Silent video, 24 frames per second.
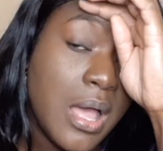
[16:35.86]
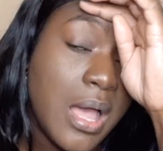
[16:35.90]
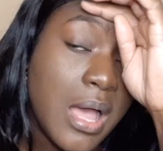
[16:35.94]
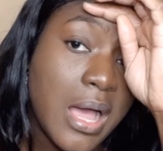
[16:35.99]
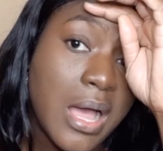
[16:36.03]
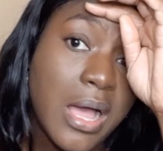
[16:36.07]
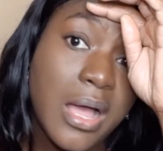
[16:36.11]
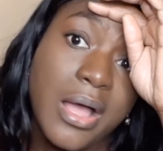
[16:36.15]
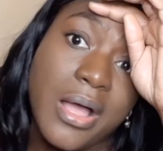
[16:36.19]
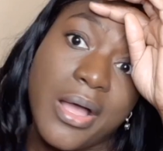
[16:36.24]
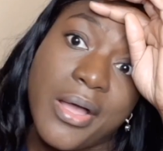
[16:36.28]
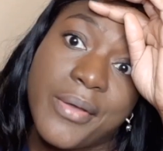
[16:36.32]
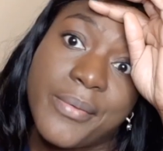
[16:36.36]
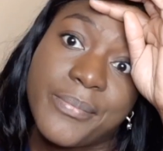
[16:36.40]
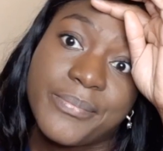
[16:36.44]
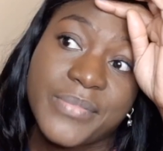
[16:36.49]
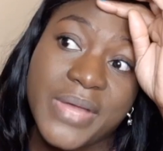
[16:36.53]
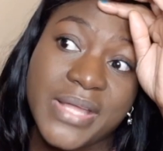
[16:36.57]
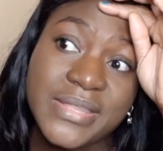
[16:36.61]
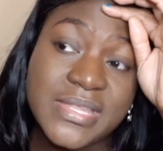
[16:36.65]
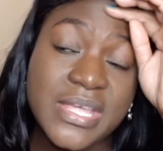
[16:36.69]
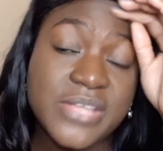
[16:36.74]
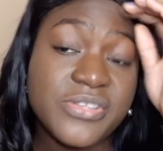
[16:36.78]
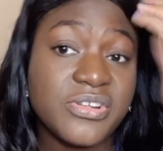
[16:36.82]

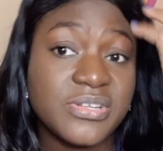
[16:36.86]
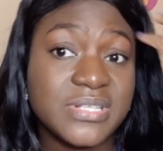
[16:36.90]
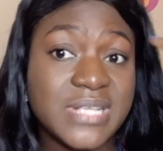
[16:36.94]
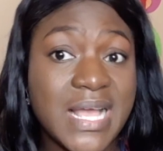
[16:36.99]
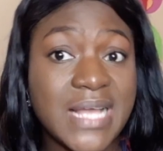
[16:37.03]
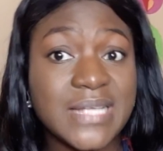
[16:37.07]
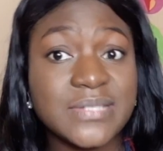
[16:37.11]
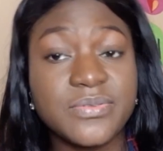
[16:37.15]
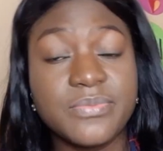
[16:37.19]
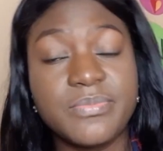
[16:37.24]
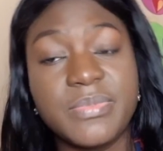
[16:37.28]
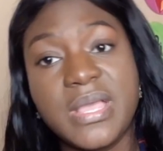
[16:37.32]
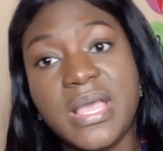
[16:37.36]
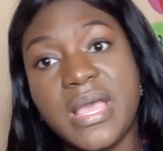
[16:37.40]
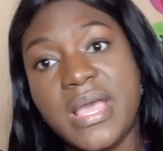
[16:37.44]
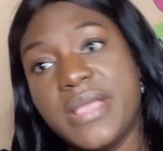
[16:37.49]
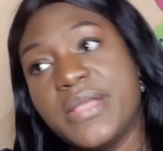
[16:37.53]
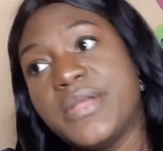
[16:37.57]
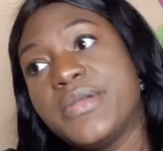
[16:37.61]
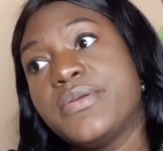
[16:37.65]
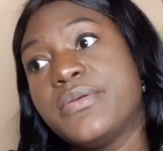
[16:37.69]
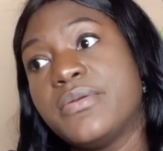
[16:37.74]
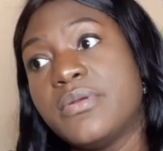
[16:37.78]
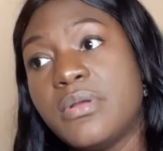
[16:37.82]
and then your tax would be
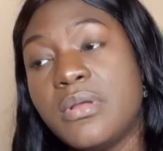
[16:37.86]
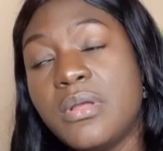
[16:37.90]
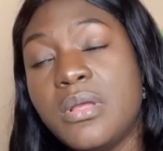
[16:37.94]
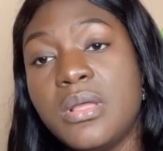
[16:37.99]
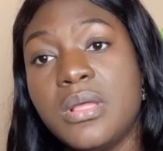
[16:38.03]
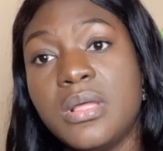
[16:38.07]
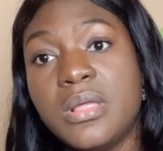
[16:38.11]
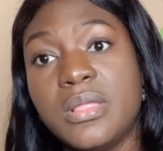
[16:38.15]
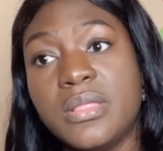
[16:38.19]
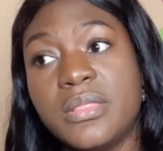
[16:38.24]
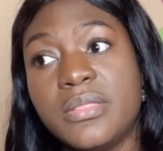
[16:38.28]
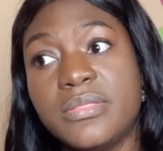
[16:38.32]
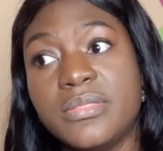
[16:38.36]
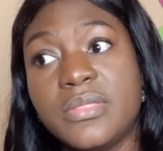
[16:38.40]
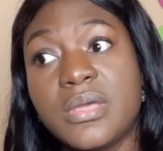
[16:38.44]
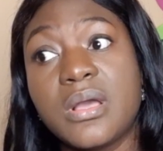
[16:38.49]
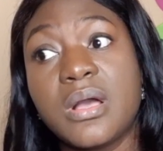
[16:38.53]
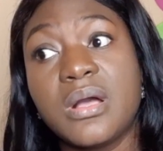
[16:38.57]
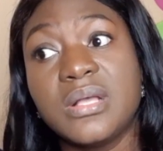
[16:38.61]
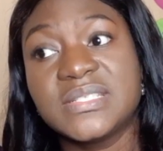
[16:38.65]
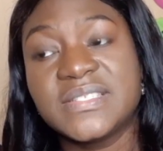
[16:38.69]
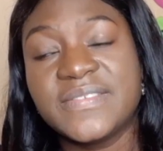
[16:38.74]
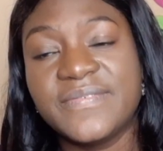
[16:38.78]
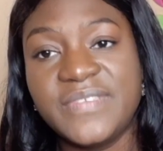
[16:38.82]
higher. The
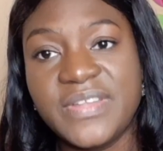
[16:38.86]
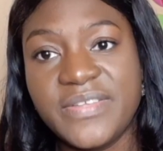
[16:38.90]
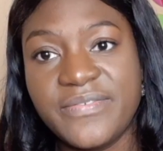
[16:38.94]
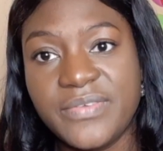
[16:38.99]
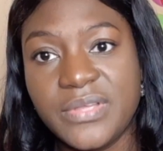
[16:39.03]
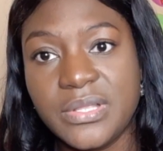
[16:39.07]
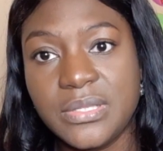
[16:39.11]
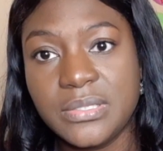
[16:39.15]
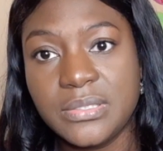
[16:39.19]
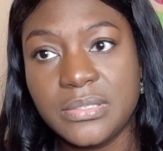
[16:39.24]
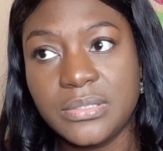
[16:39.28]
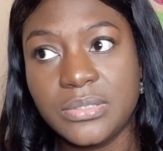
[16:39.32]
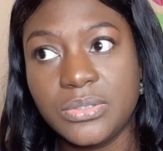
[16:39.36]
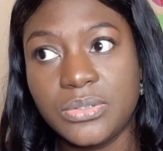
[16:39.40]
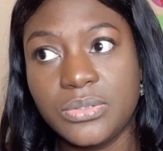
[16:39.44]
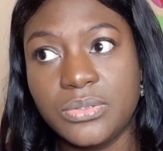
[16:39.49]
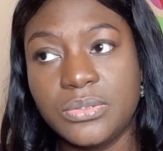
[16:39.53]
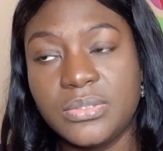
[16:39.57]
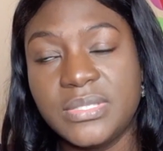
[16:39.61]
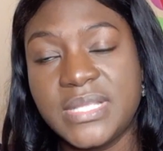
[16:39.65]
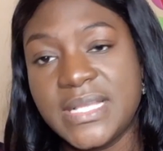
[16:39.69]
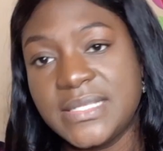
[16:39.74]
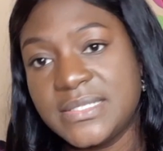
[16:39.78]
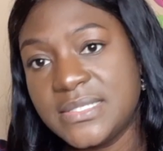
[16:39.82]
cost of living
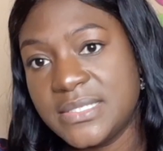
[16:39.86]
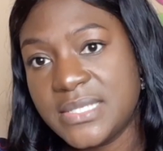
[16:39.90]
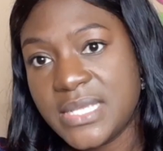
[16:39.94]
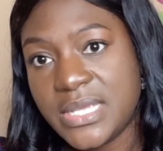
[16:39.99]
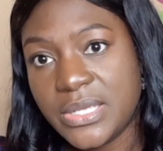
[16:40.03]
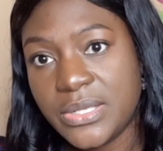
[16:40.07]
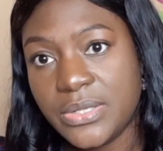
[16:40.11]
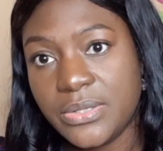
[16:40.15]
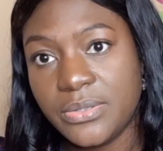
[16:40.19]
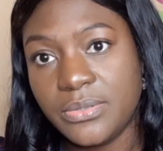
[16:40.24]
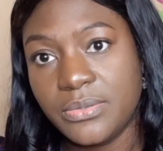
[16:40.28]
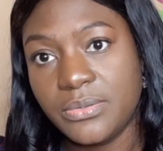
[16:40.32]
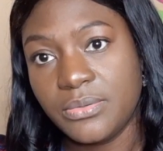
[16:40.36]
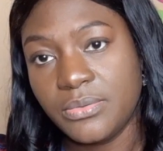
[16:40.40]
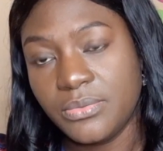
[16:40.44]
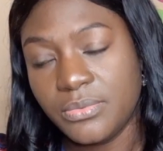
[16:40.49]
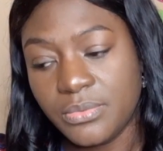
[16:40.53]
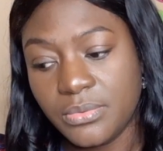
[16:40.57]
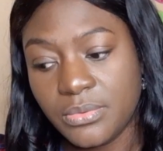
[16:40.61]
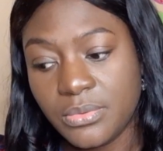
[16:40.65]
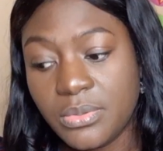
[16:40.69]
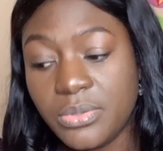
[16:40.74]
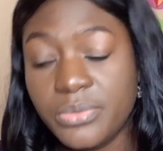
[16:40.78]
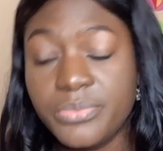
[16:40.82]
day to day
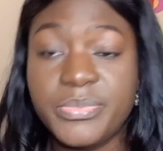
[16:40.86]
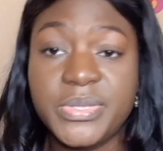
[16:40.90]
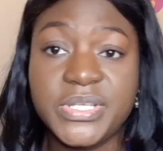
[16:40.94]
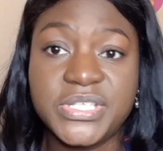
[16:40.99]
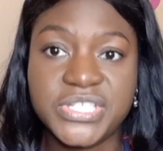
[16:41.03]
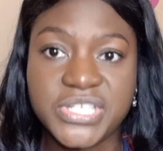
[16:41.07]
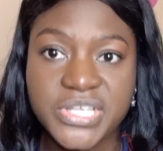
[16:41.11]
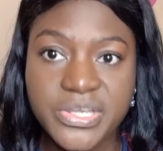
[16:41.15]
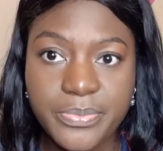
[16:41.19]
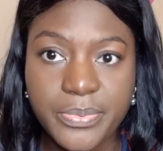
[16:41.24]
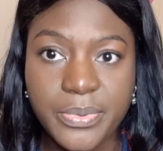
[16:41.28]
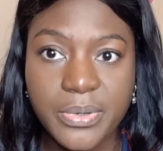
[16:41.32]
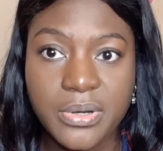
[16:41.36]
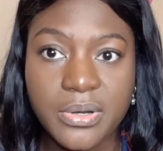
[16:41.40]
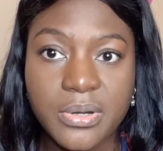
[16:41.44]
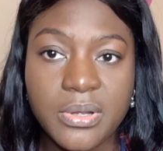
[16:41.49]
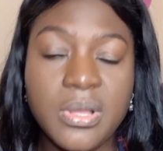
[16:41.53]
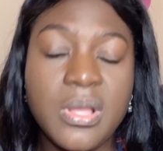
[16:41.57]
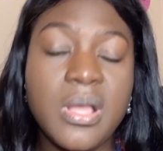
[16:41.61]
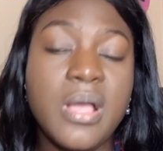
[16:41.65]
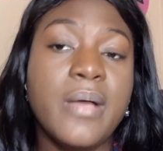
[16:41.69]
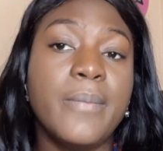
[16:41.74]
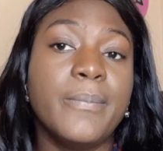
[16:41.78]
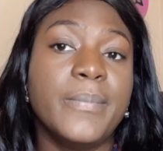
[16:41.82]
could be cheaper,
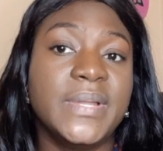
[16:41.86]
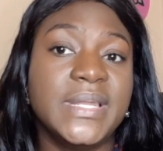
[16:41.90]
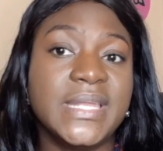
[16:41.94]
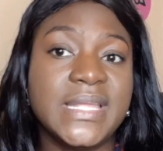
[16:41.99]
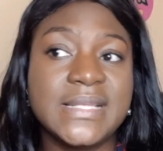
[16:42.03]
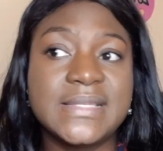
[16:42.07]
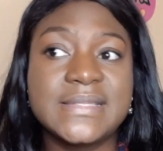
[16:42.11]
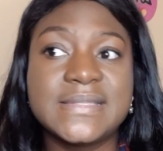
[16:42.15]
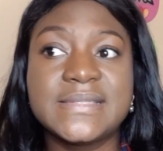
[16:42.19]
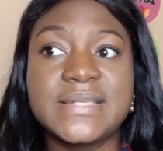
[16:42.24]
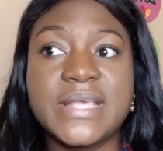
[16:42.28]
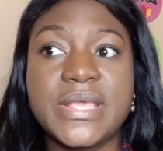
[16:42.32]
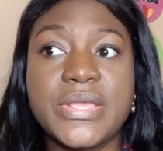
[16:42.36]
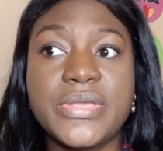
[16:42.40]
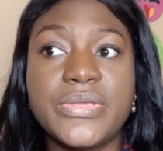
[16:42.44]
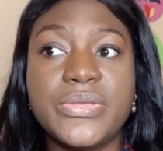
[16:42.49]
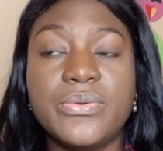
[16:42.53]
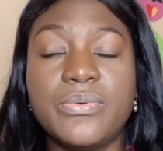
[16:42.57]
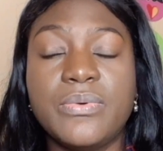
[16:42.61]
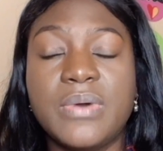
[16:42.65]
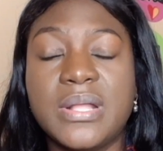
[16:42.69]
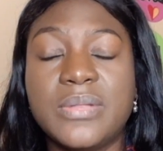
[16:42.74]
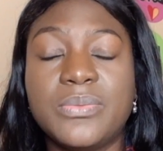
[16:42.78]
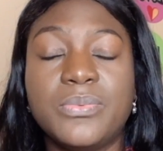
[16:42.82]
but let's say
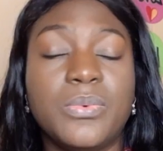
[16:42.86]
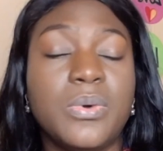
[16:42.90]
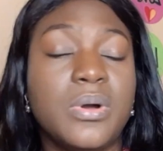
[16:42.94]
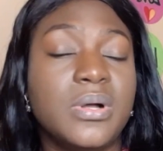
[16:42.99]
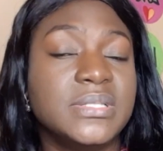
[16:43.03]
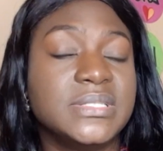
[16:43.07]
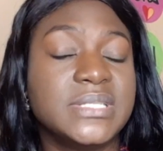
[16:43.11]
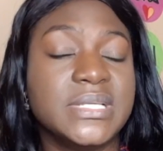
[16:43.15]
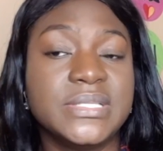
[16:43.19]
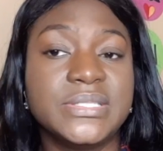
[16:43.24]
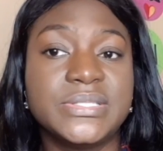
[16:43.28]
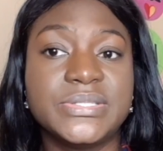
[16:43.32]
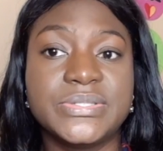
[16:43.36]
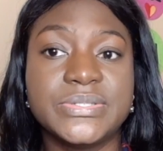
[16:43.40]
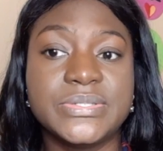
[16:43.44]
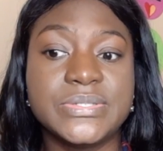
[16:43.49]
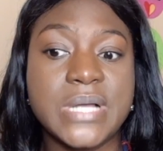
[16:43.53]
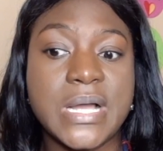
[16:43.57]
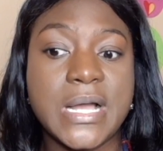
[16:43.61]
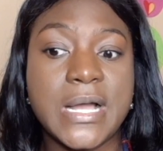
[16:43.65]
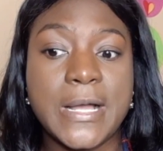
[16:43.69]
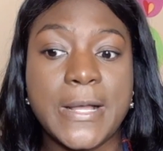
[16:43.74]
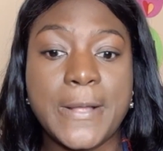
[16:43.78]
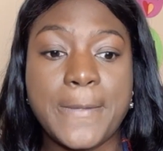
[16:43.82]
you had wanted
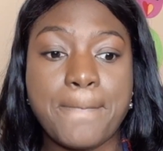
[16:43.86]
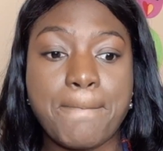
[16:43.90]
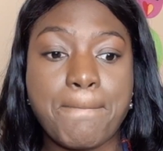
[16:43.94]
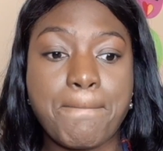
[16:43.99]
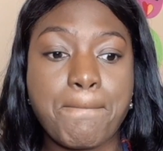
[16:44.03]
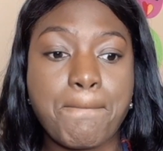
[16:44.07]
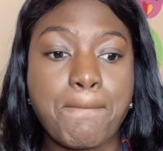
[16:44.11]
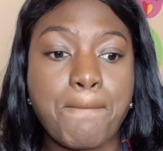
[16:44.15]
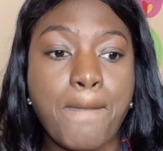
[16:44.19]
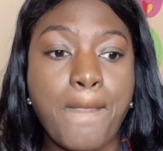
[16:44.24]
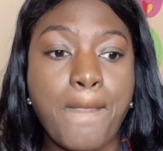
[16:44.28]
to